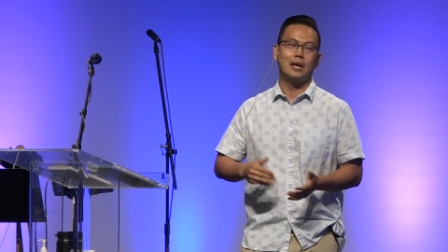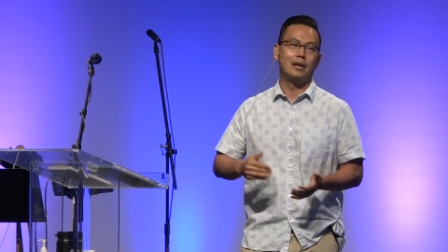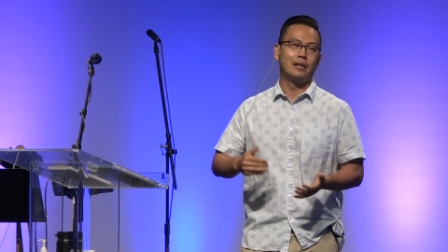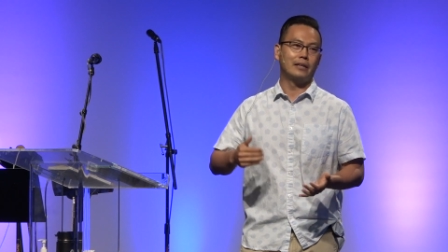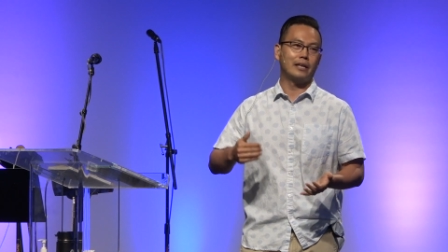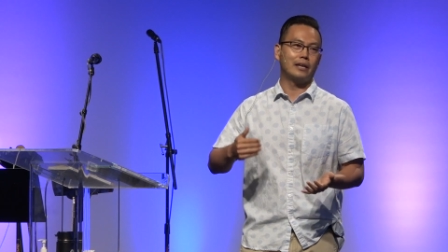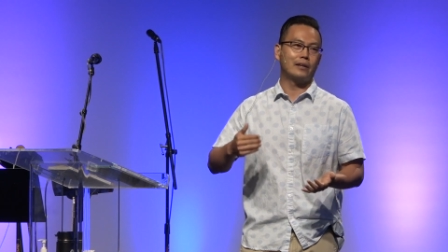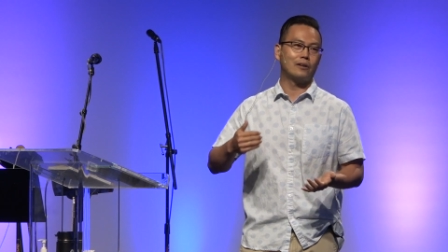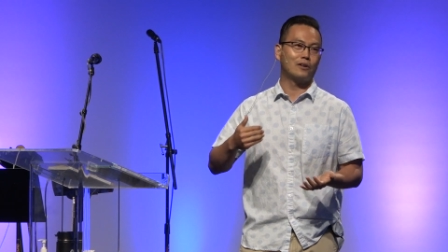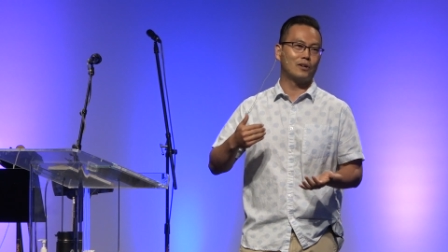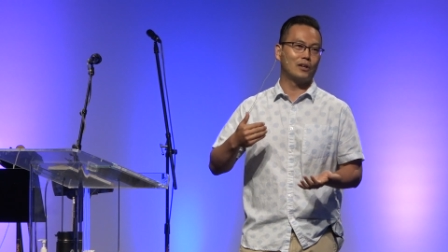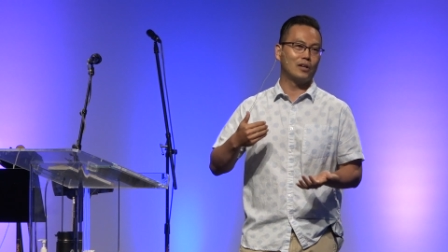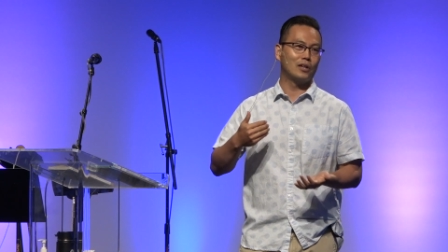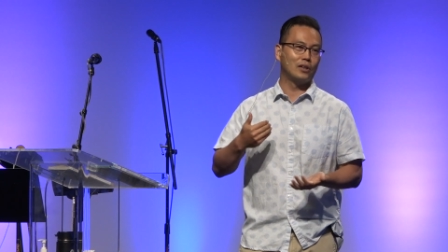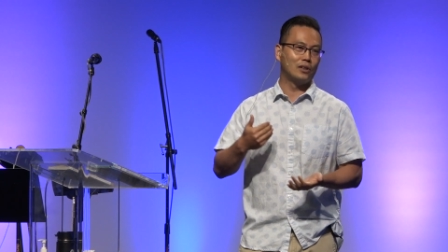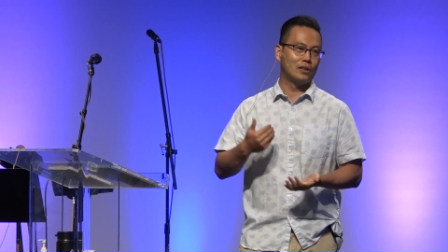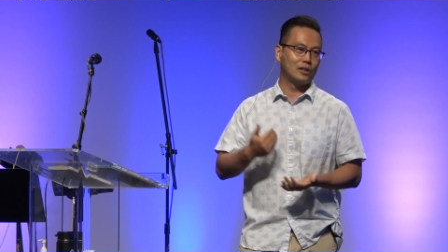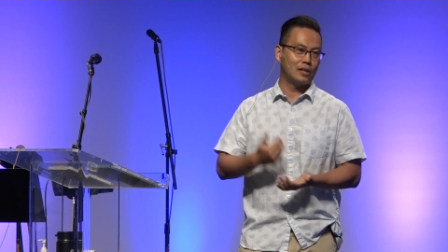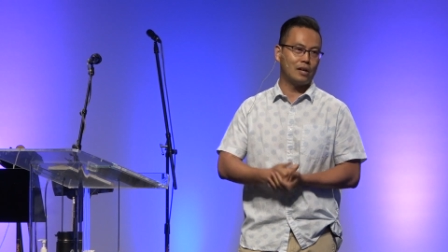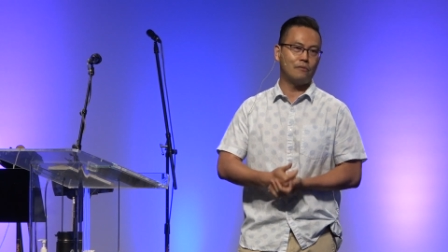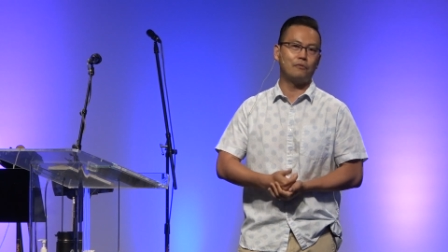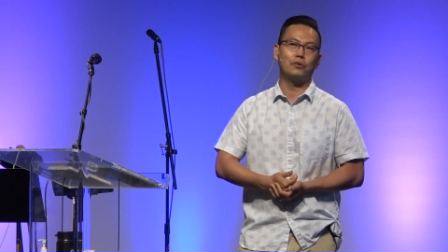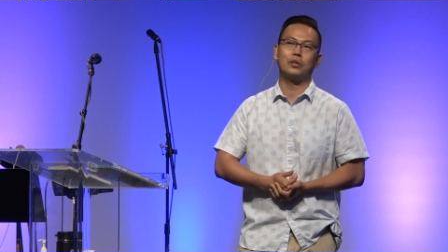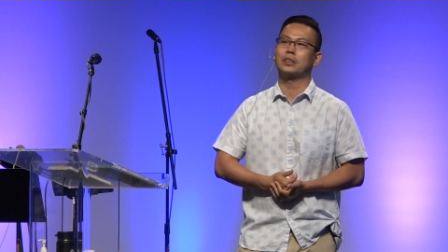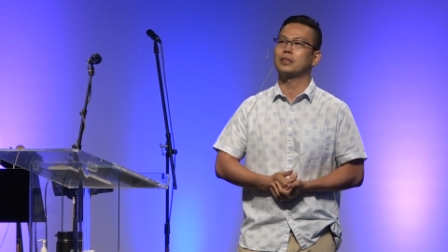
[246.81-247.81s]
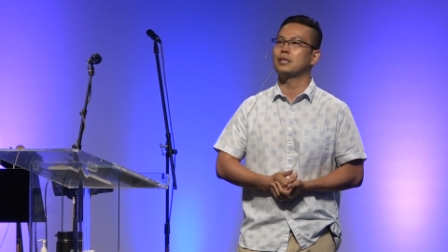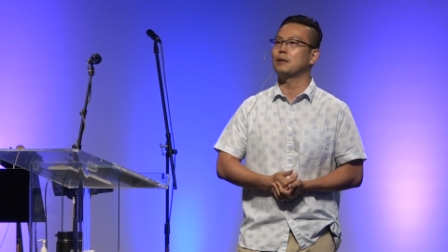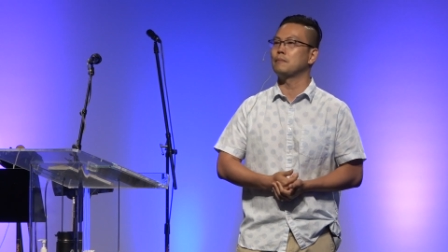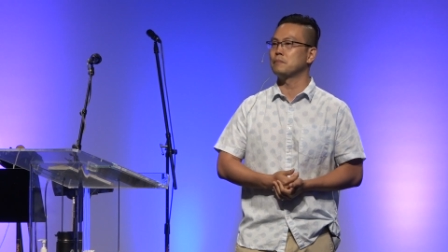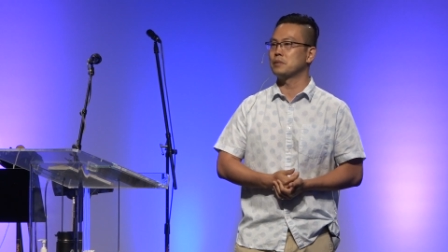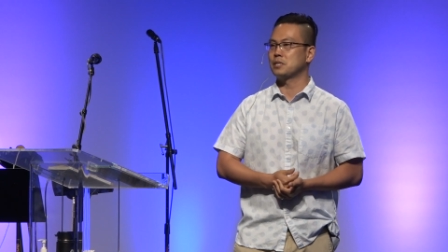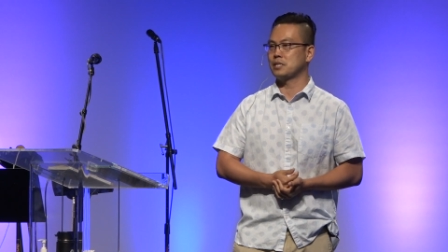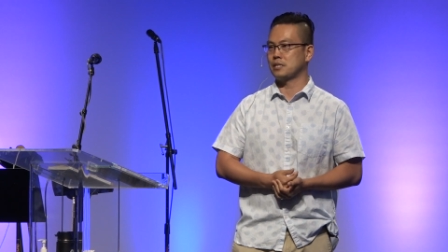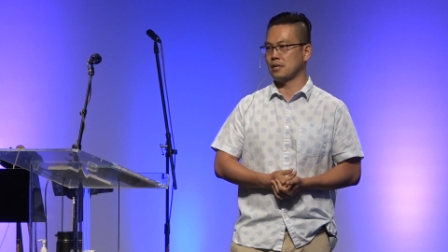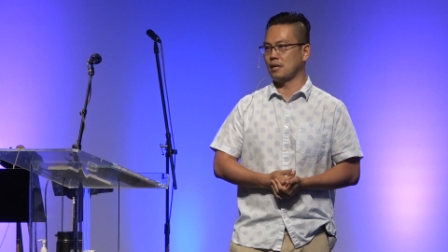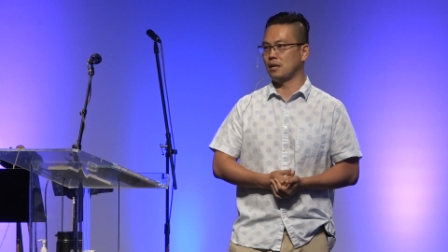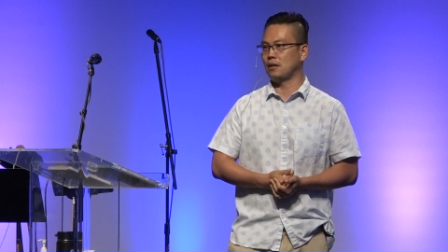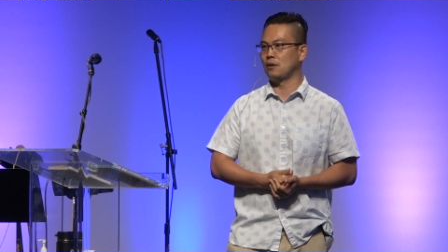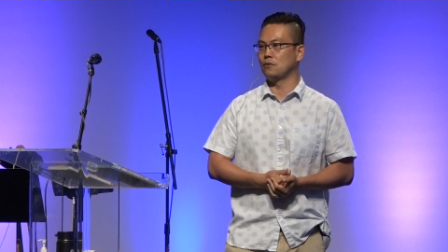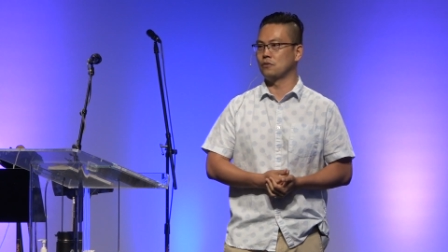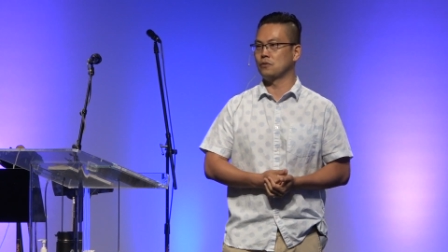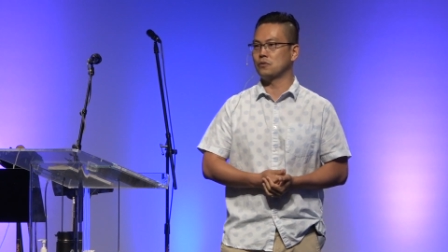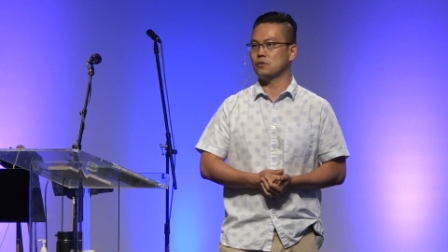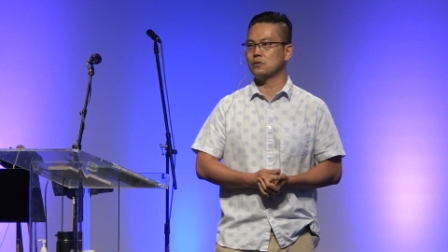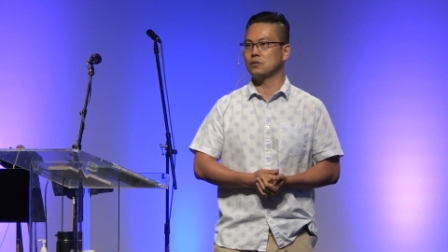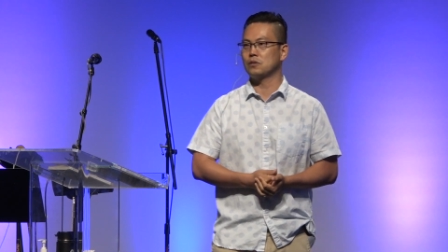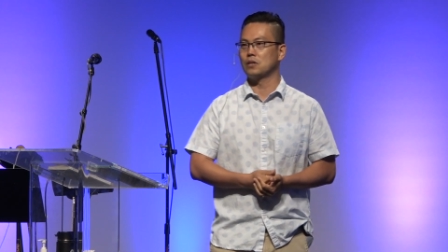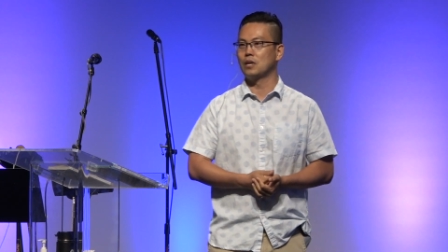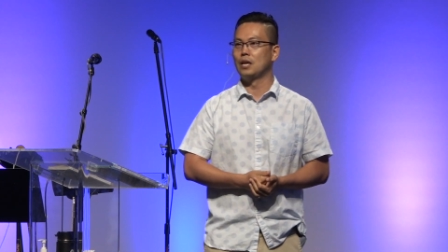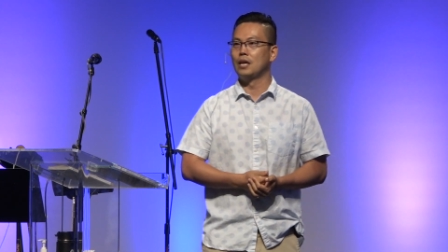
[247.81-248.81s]
They are in love with
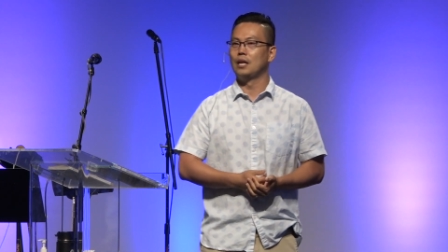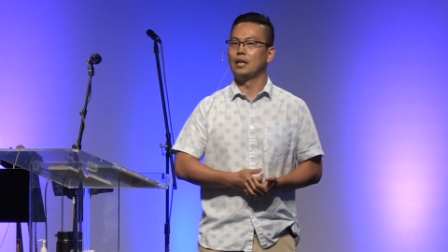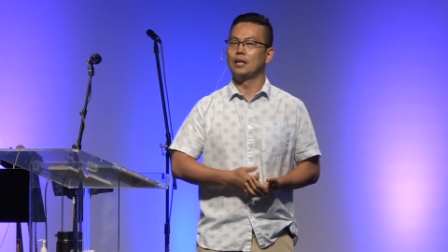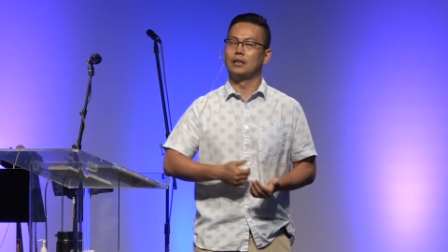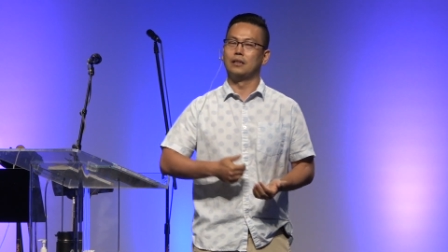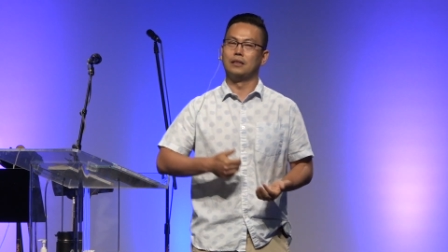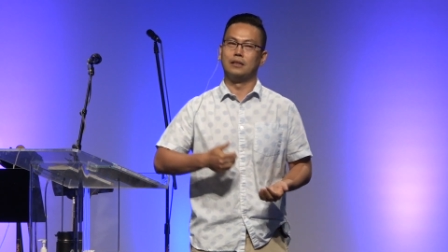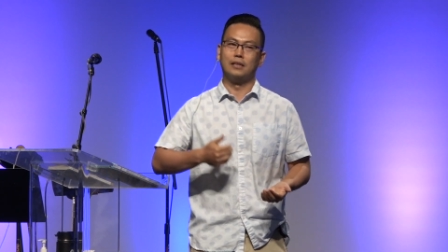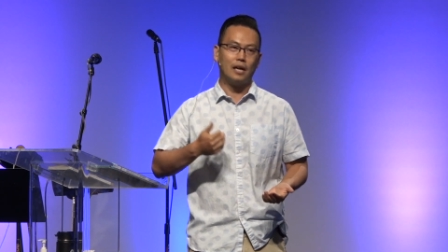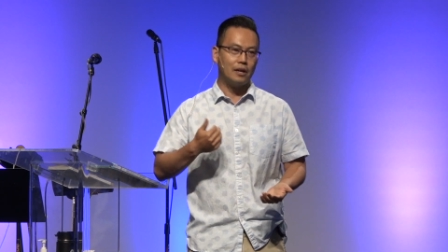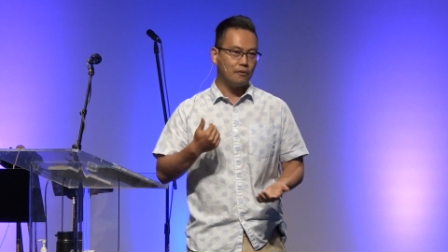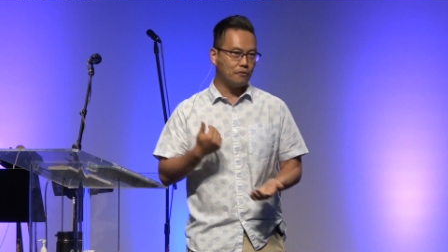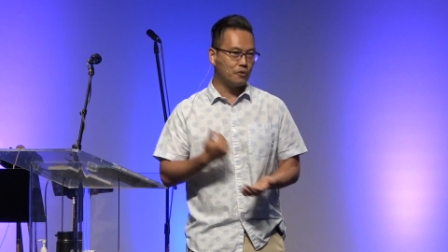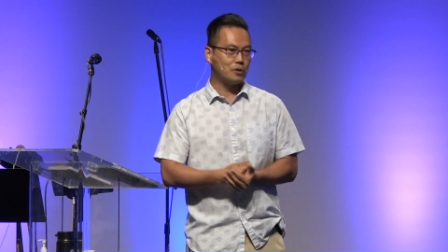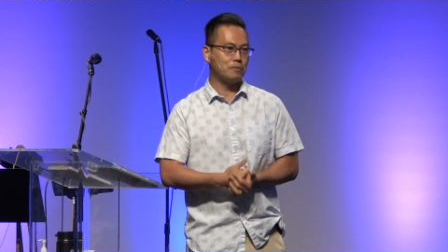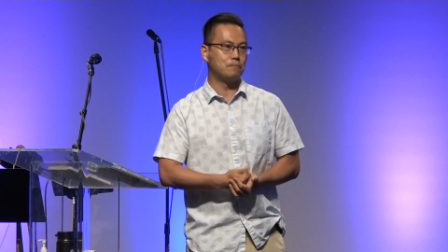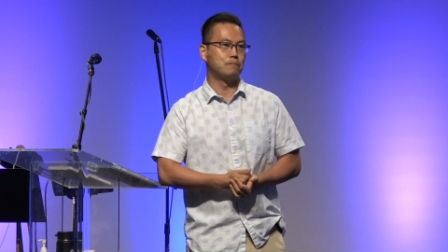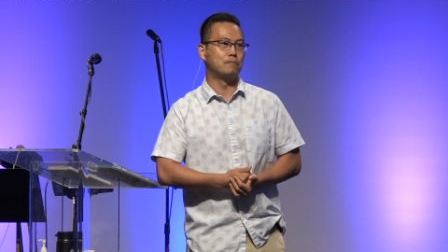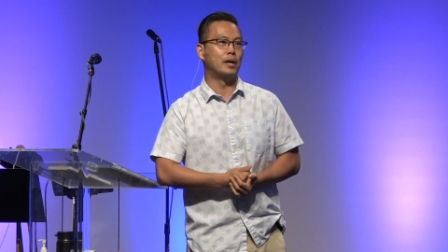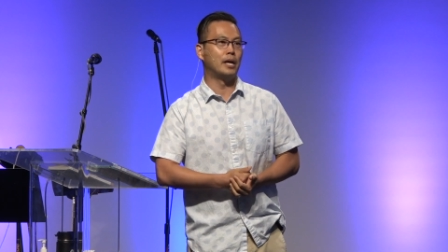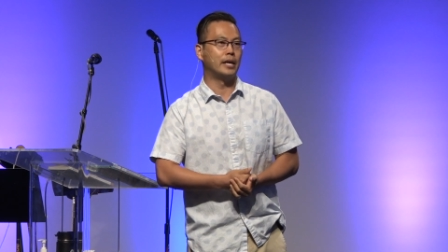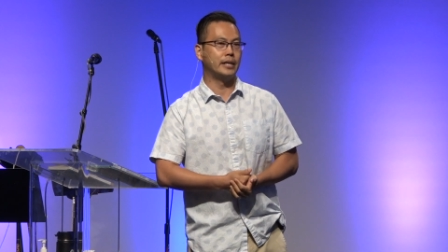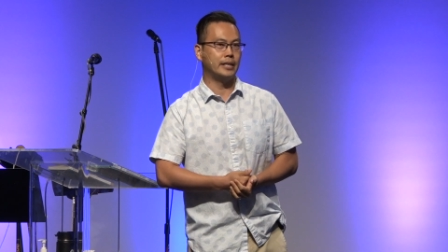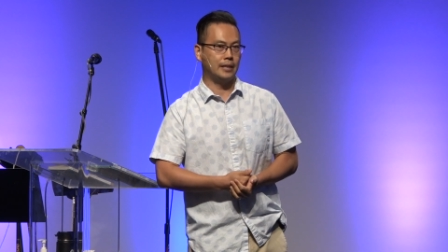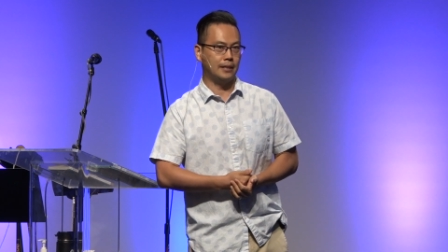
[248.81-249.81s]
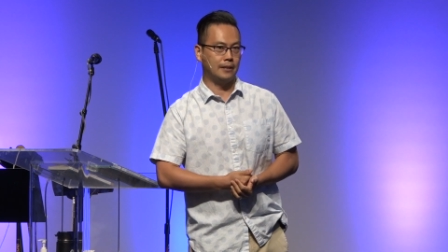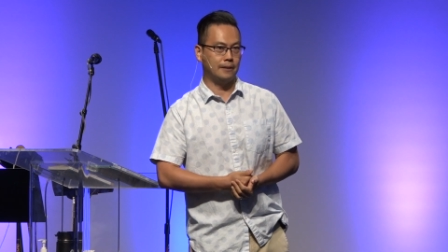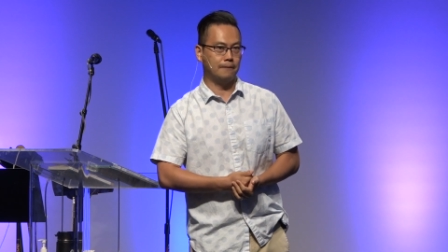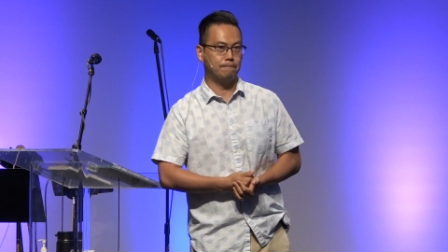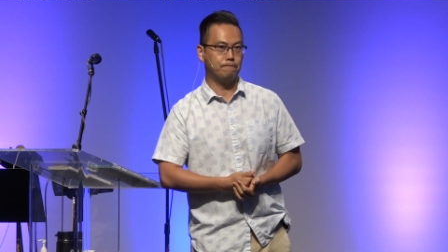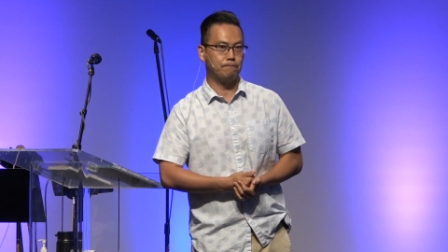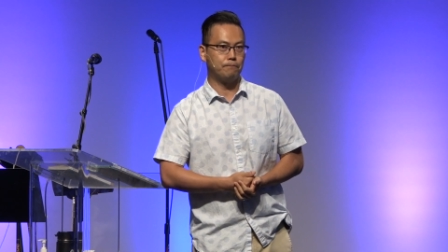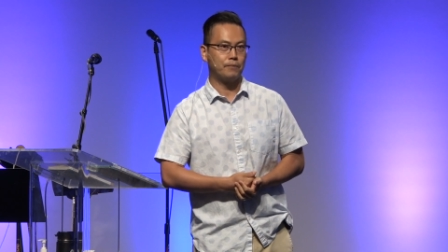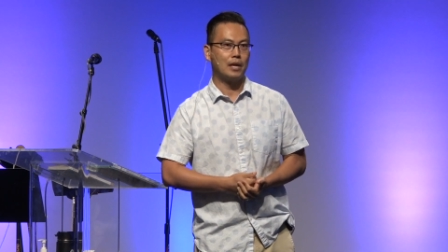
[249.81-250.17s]
themselves, love with money,